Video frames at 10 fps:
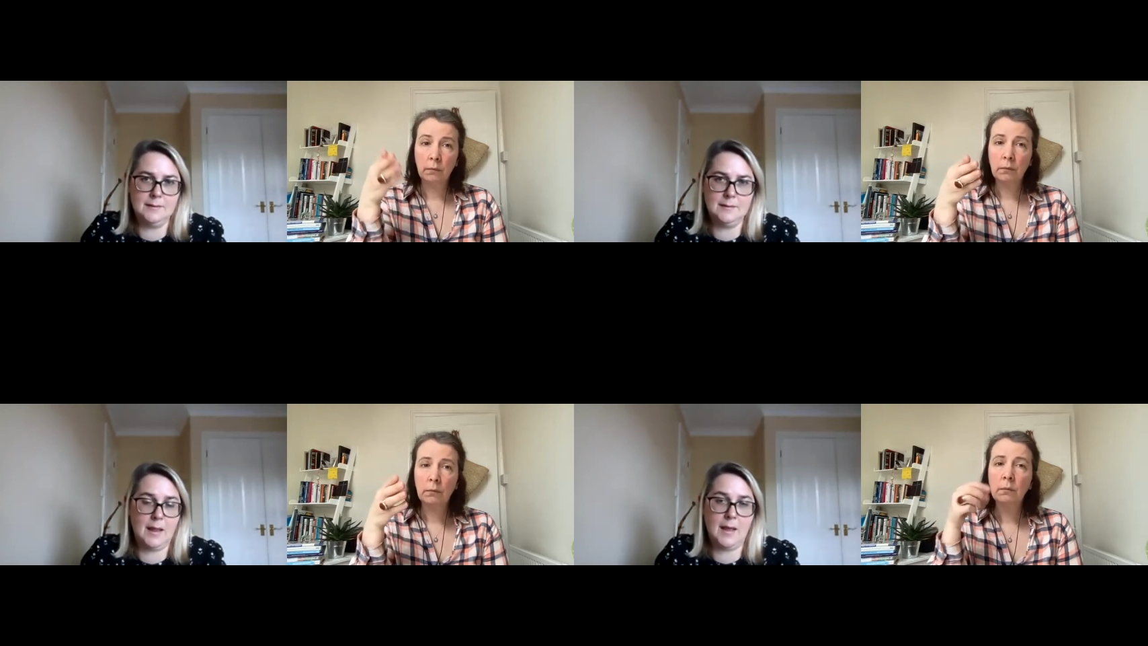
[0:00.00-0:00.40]

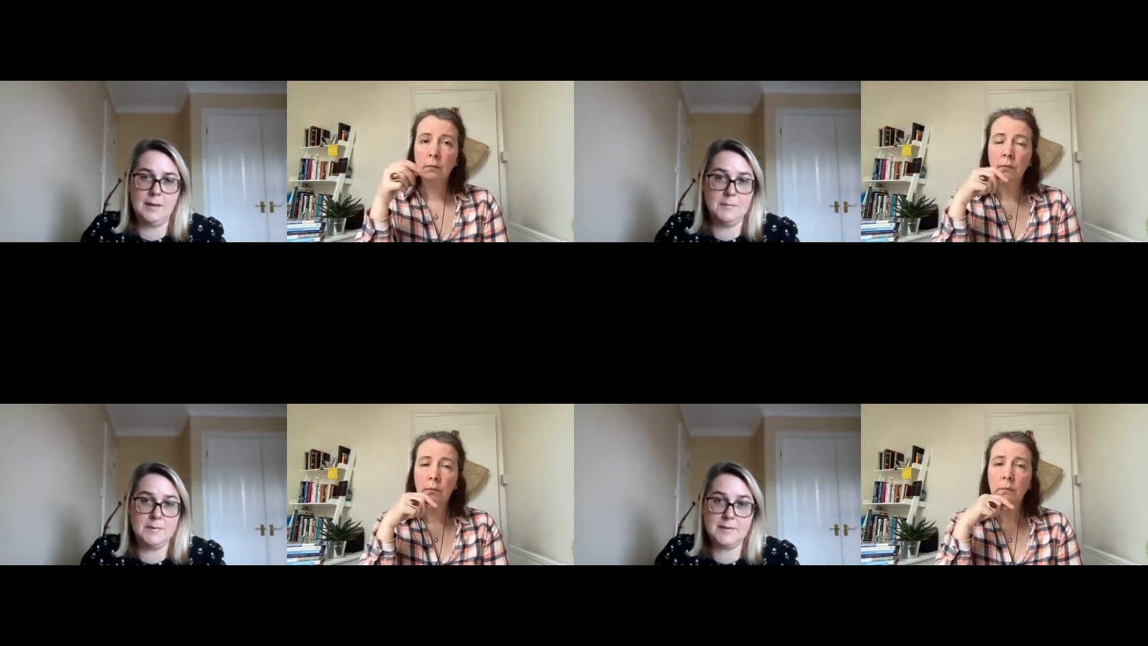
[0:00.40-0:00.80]

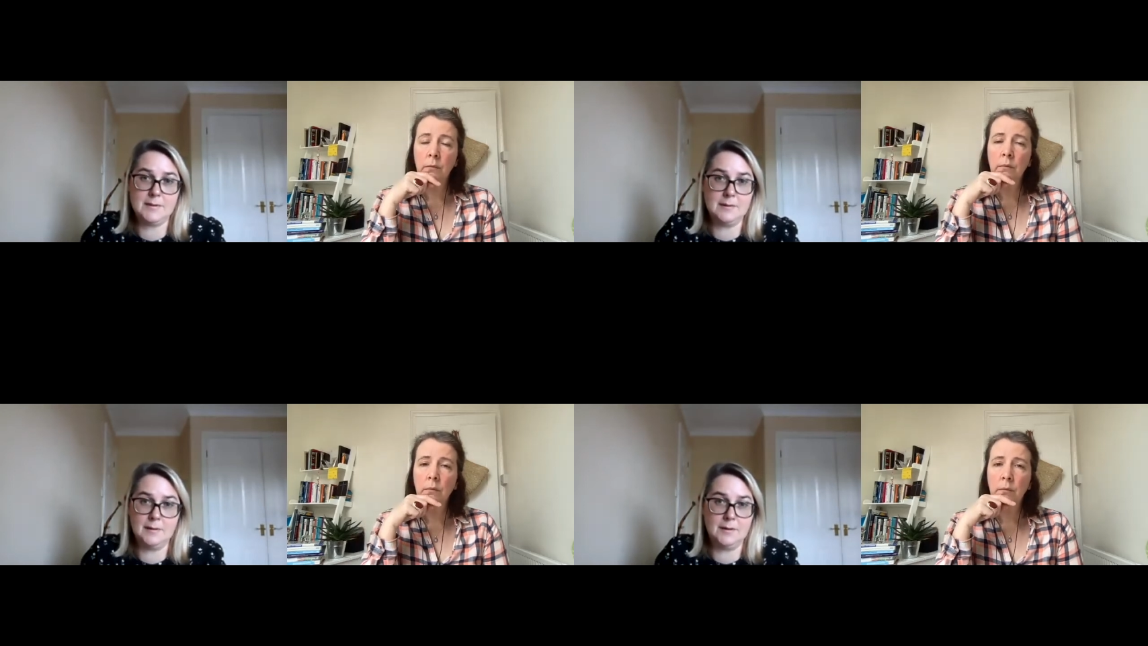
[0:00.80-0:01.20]

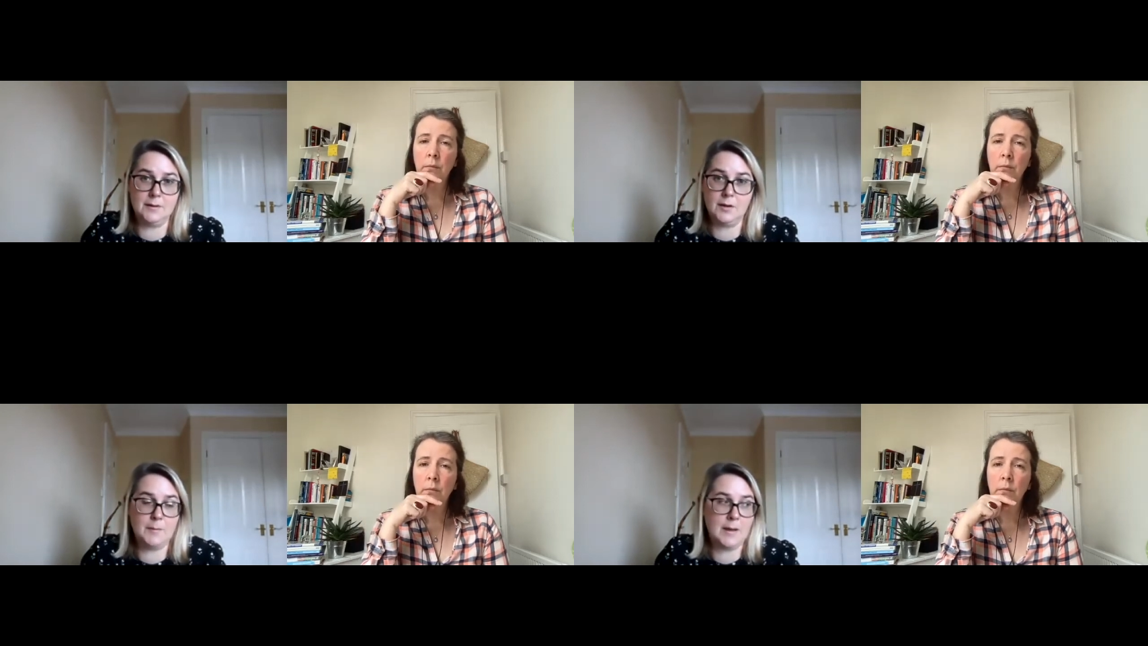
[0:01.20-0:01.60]
Speaker 1: claims going
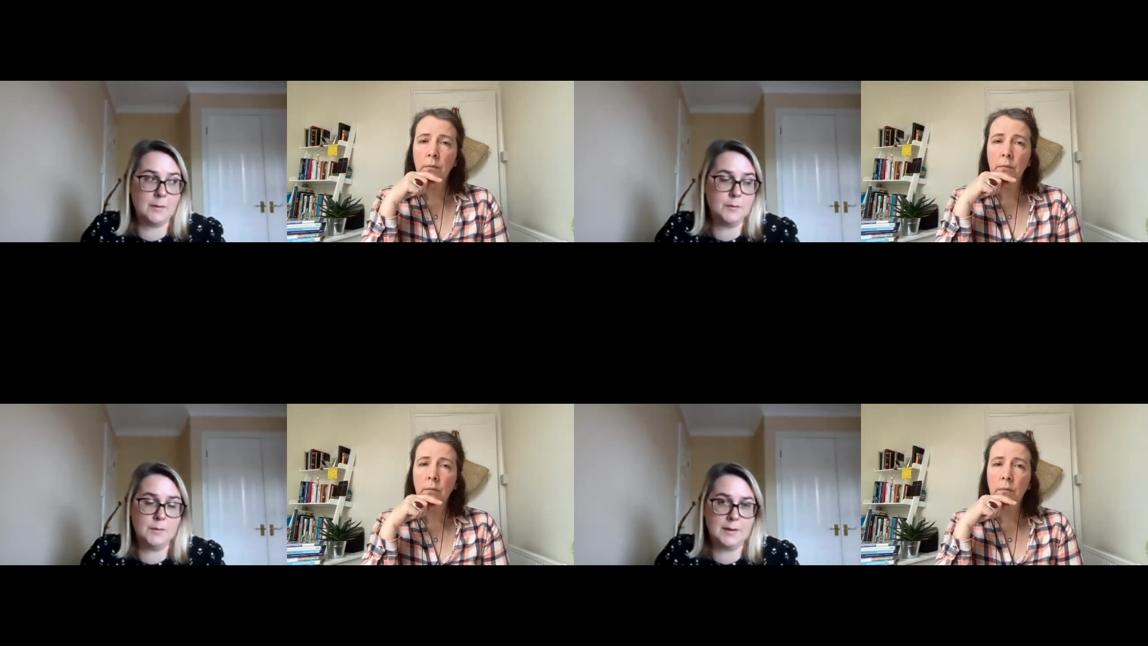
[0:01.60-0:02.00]
to come out of
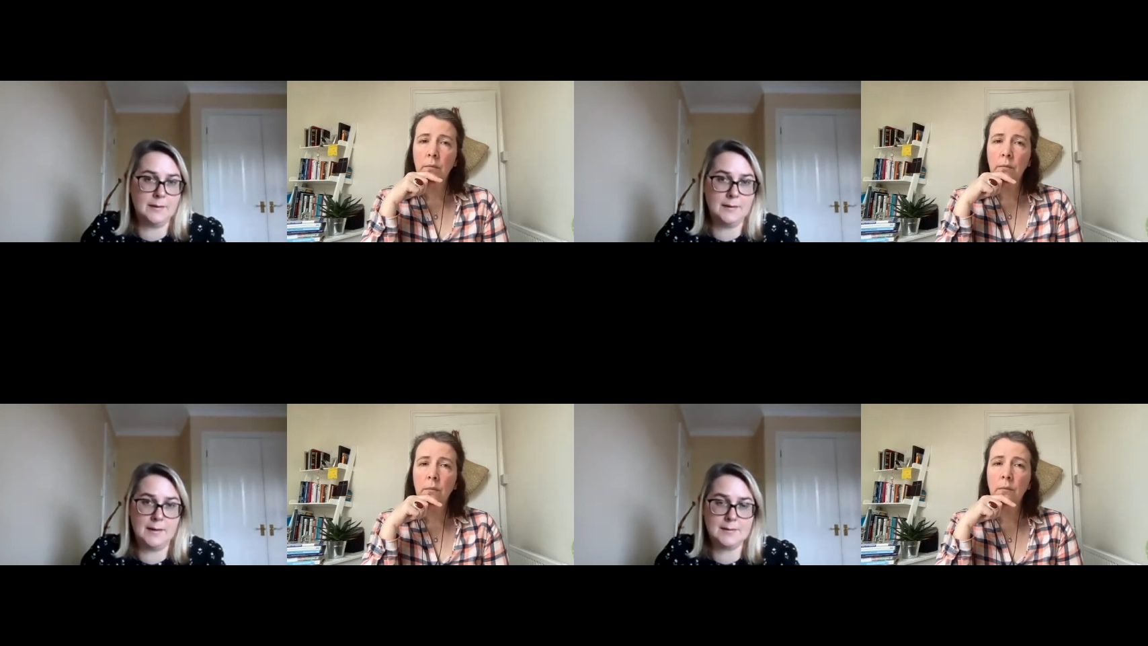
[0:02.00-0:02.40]
the woodwork in
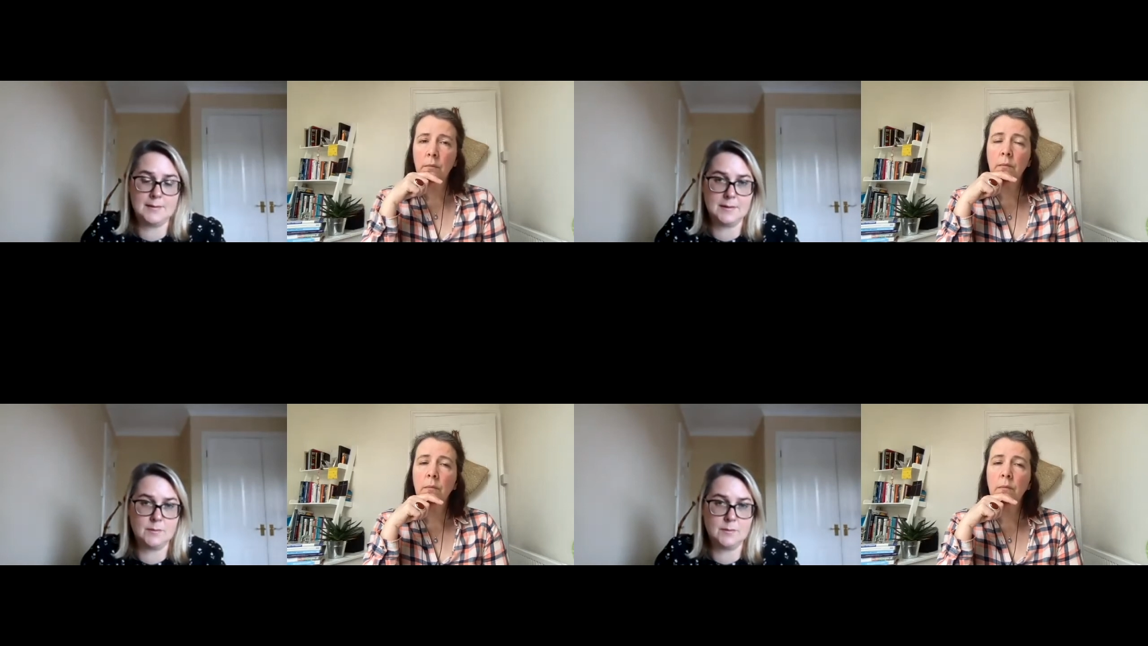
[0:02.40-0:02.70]
the next 6,